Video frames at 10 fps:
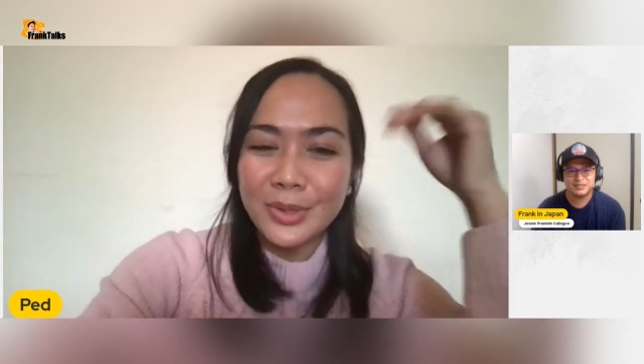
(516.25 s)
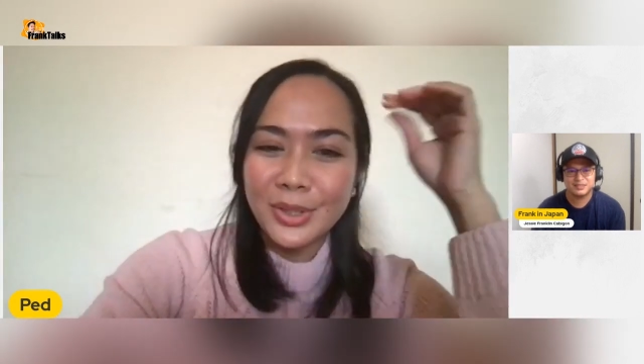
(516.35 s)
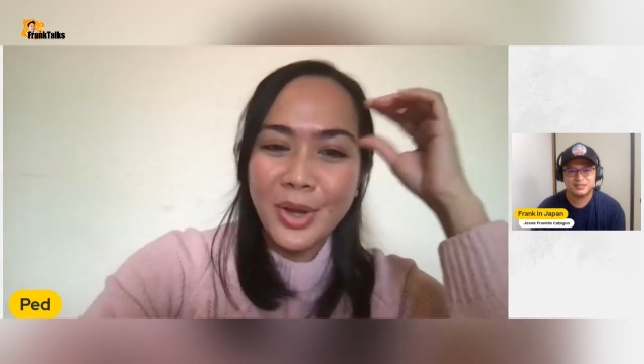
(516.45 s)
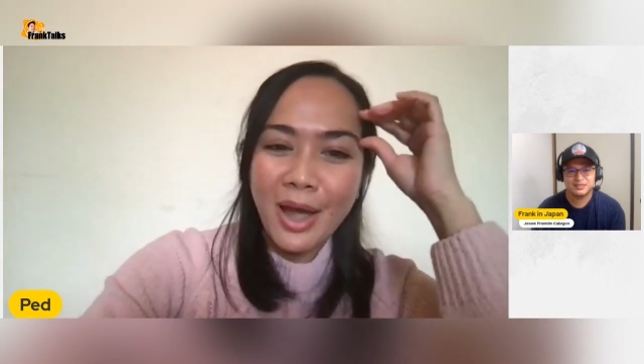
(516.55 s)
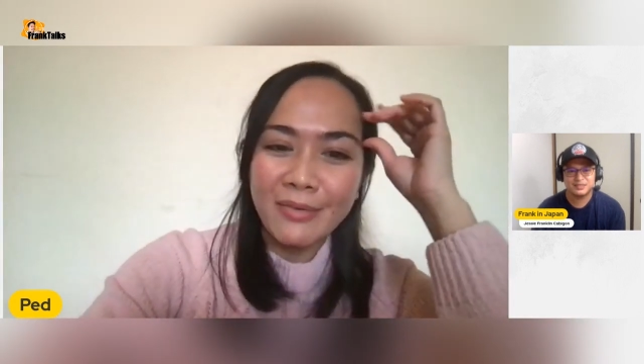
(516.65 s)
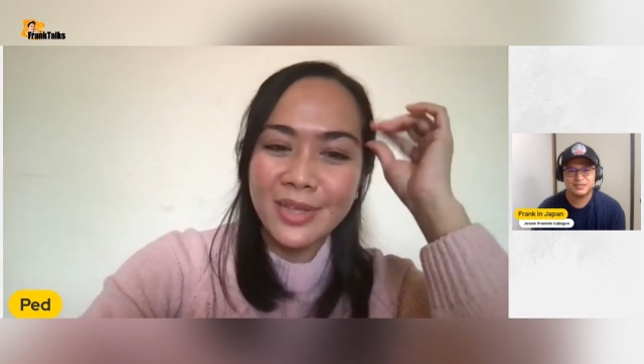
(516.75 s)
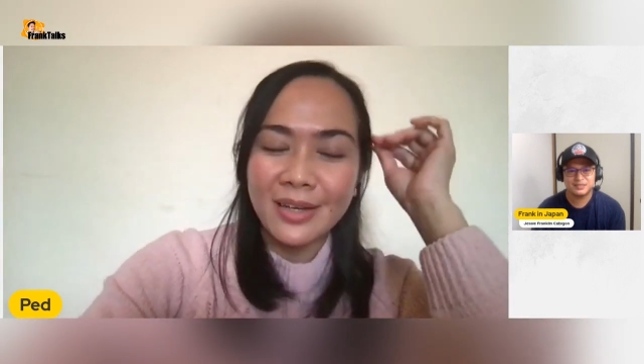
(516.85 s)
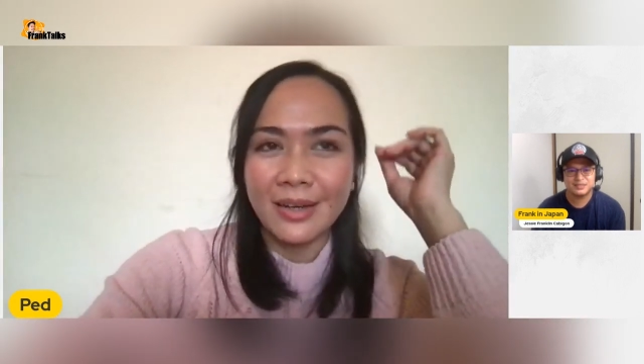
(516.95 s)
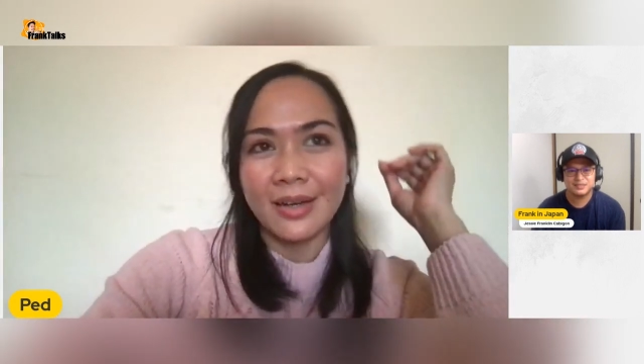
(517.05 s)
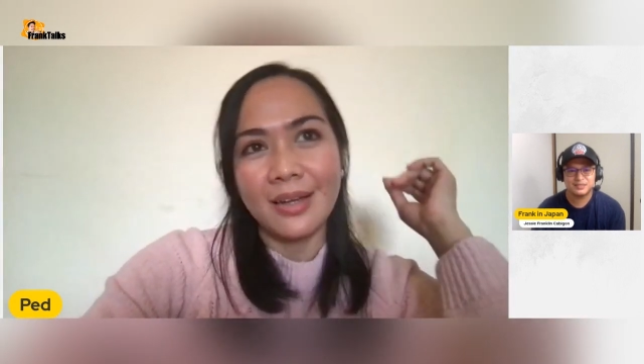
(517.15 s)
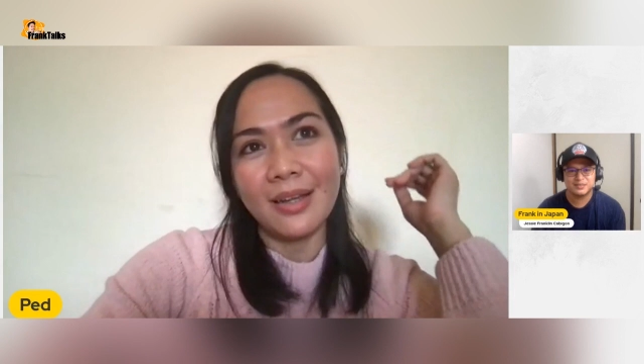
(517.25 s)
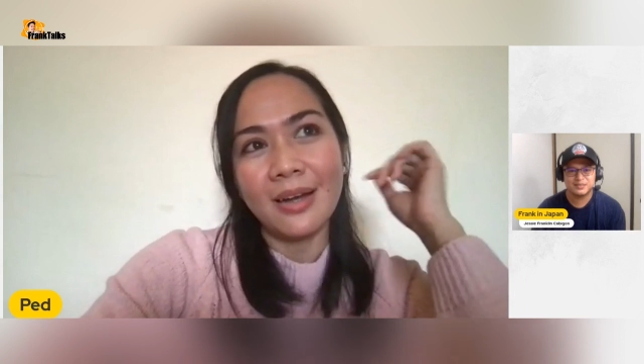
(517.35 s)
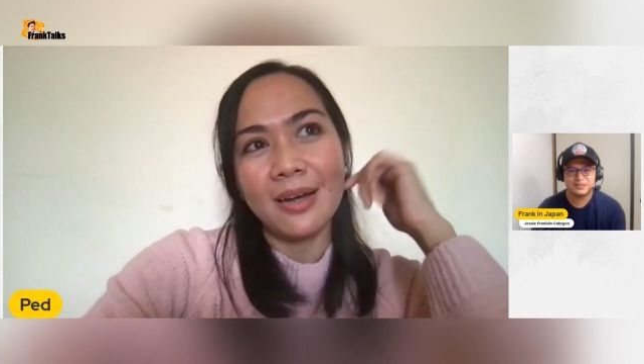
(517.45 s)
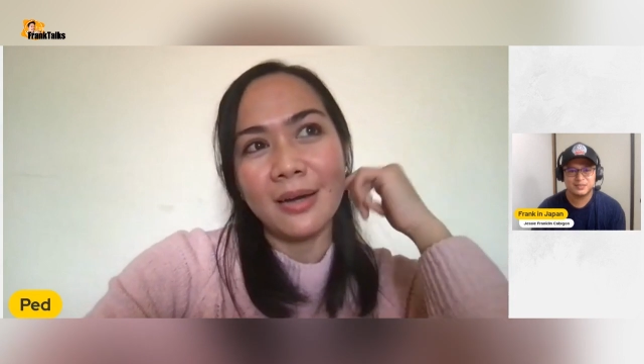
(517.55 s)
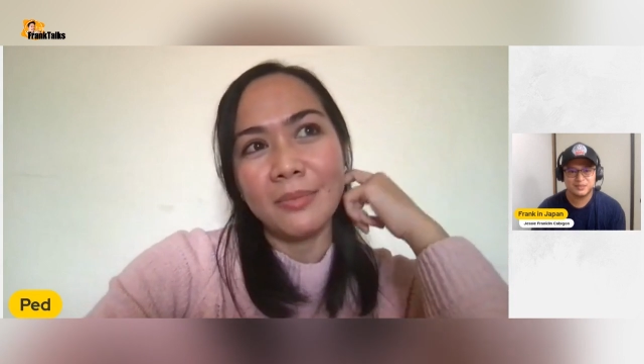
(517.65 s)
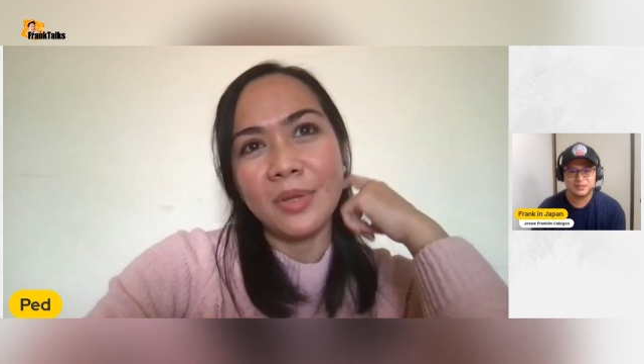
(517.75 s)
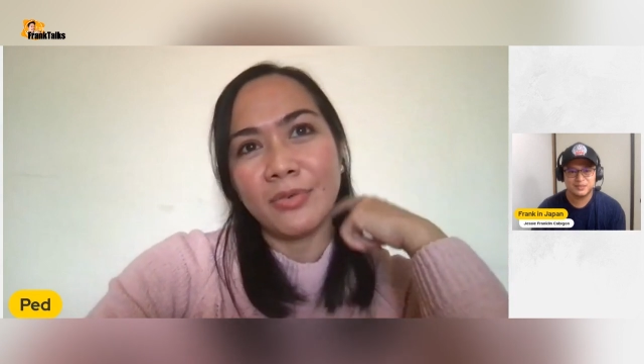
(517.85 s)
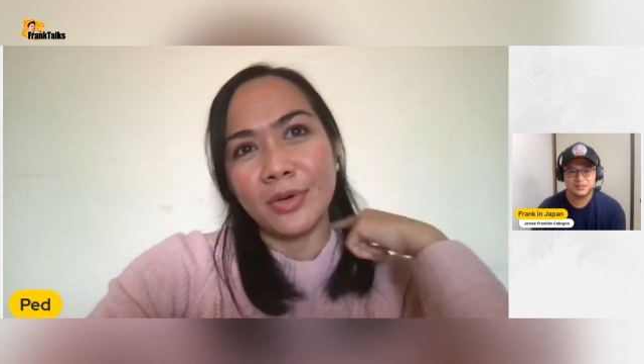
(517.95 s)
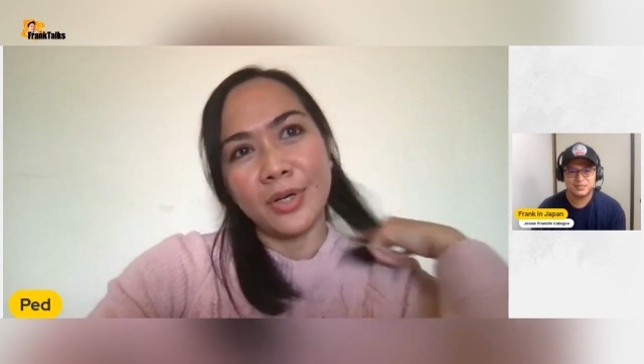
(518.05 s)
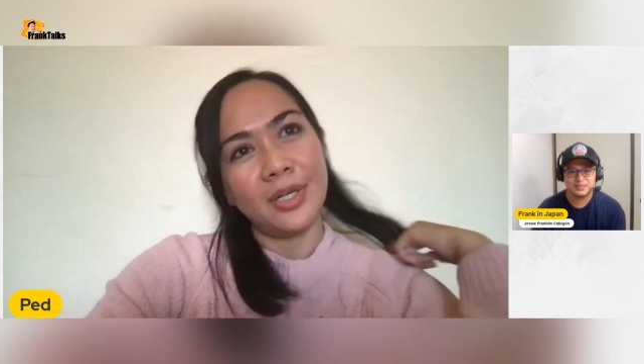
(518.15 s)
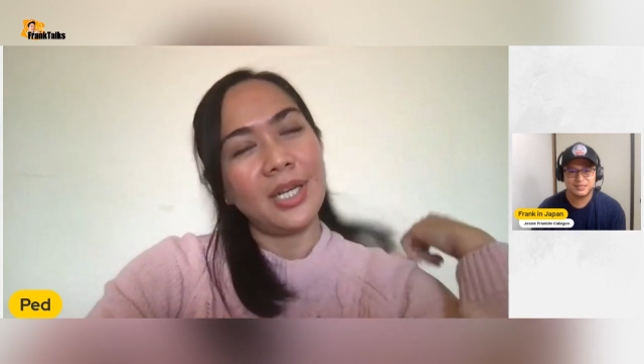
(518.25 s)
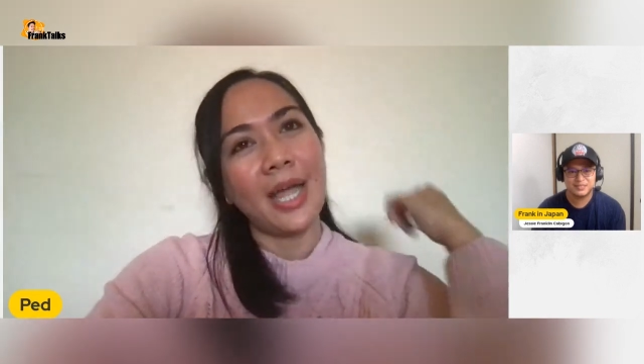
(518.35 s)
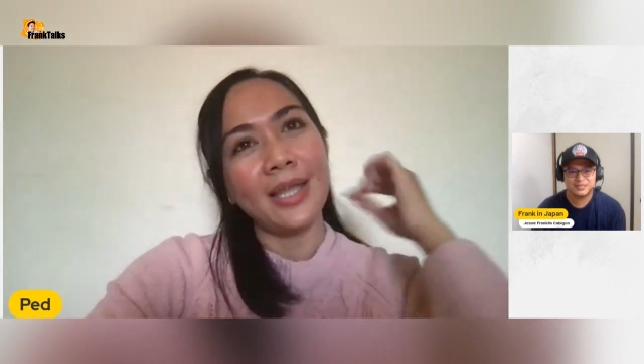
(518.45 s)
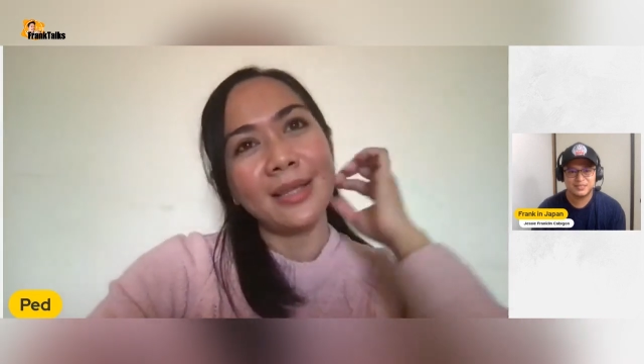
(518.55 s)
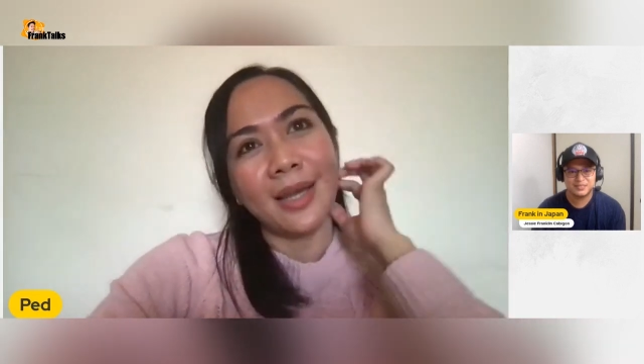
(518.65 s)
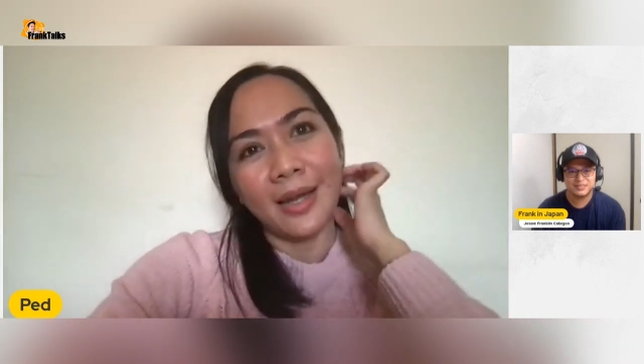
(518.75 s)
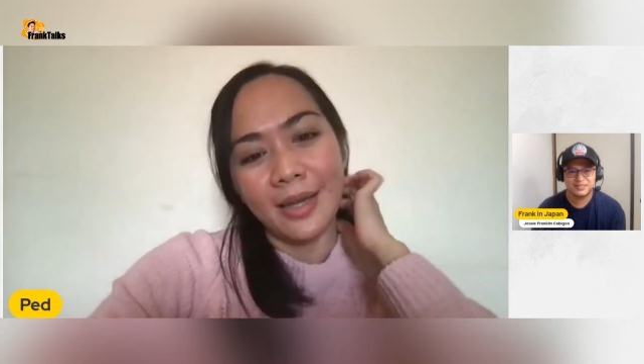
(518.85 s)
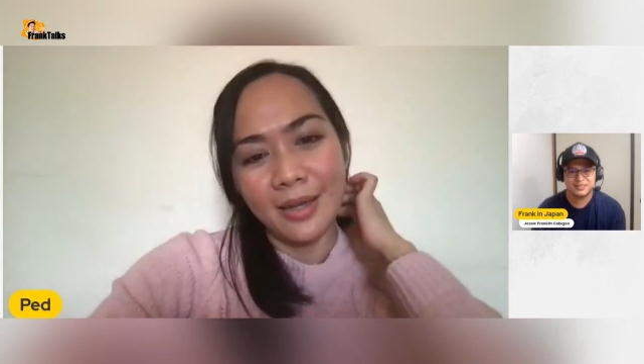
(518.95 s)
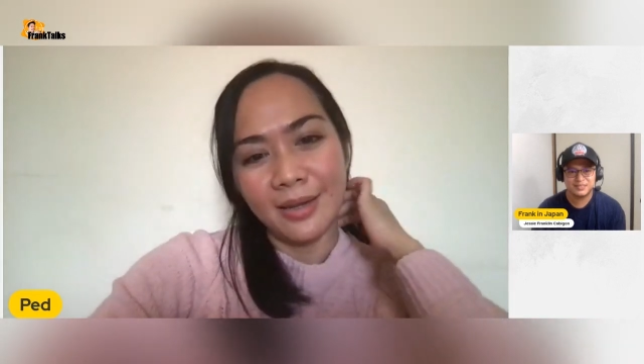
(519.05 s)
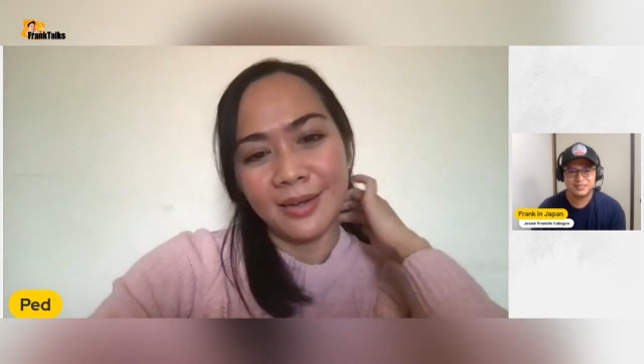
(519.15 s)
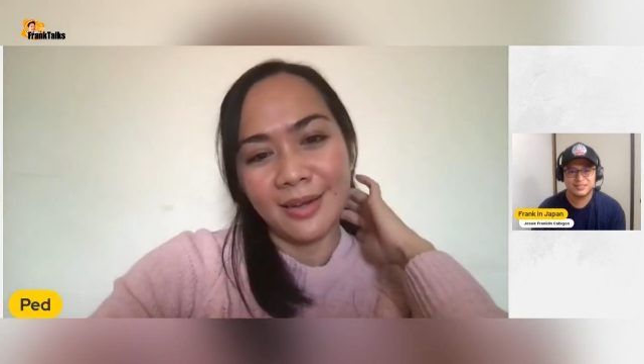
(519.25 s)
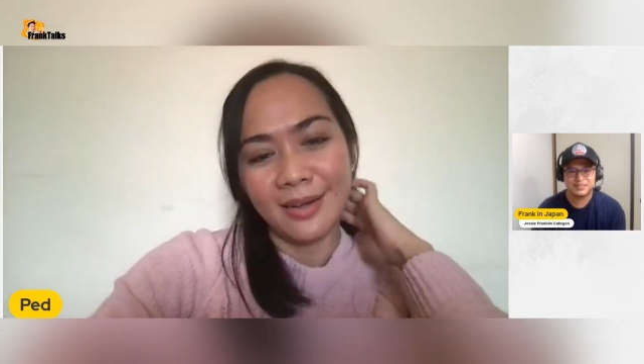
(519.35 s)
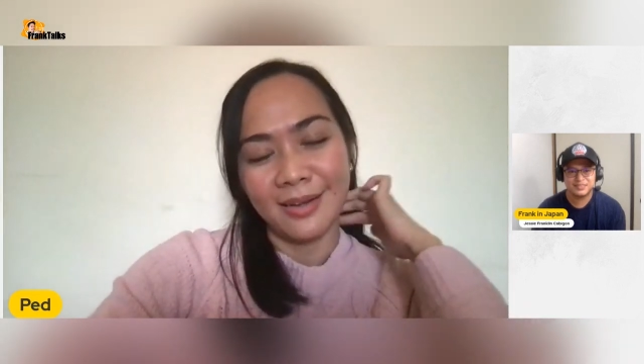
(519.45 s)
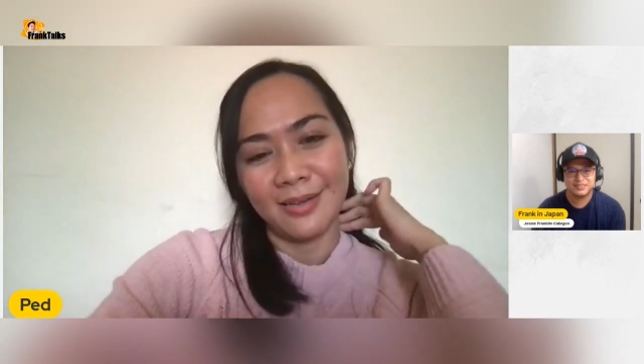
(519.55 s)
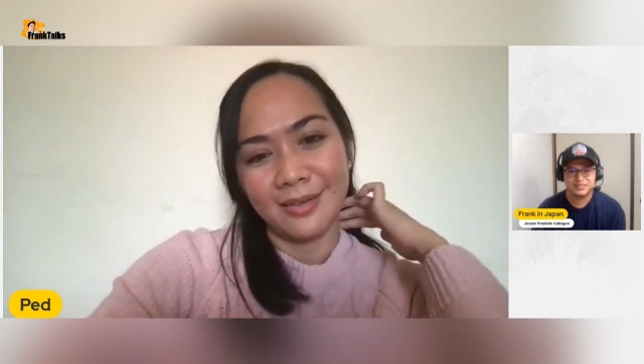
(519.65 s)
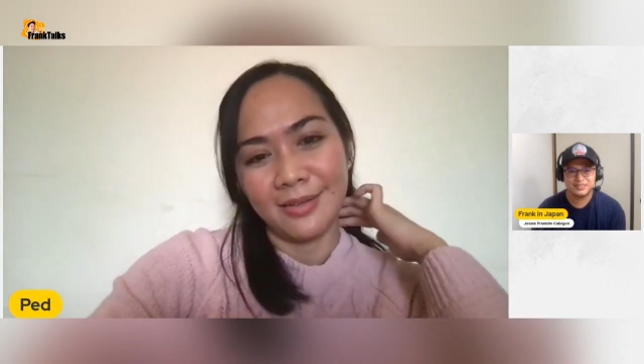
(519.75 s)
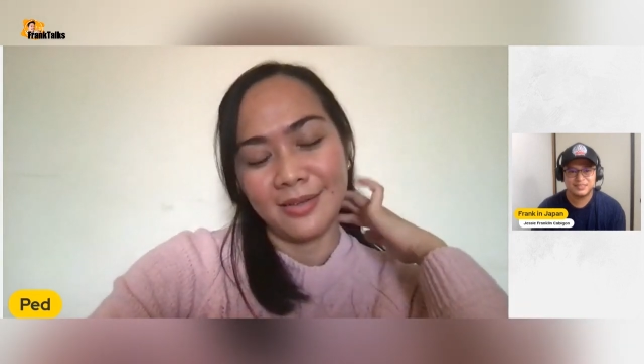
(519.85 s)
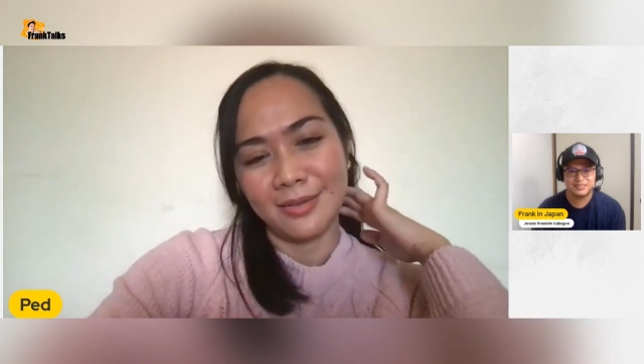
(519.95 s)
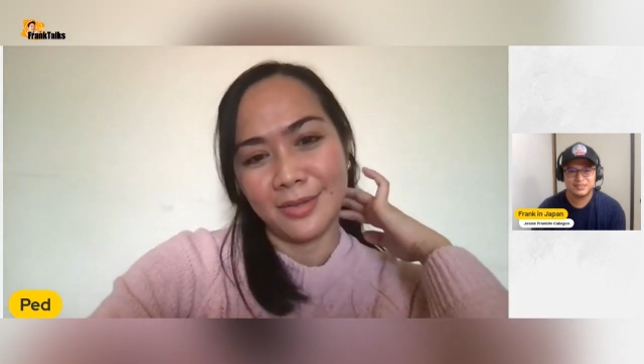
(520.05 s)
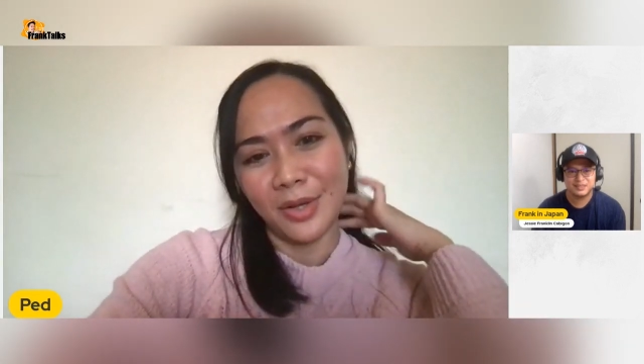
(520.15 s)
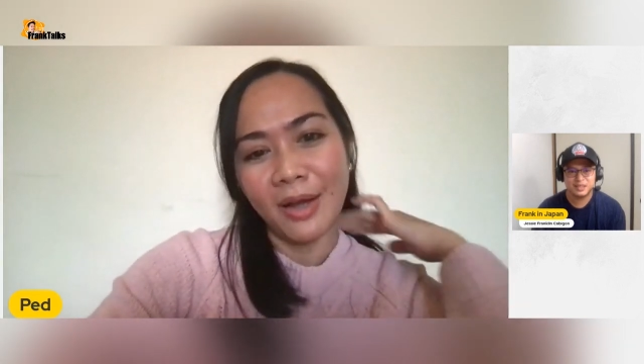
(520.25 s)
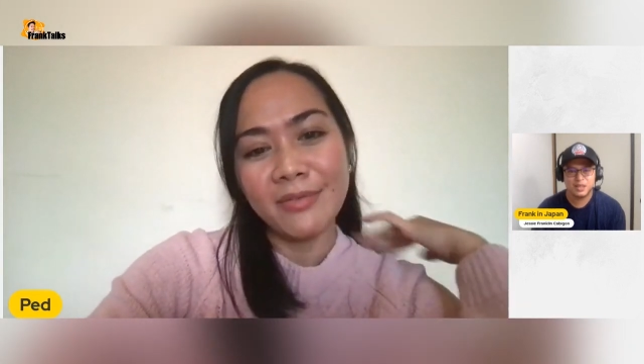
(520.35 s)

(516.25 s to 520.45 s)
do you have the, before the NKAI? You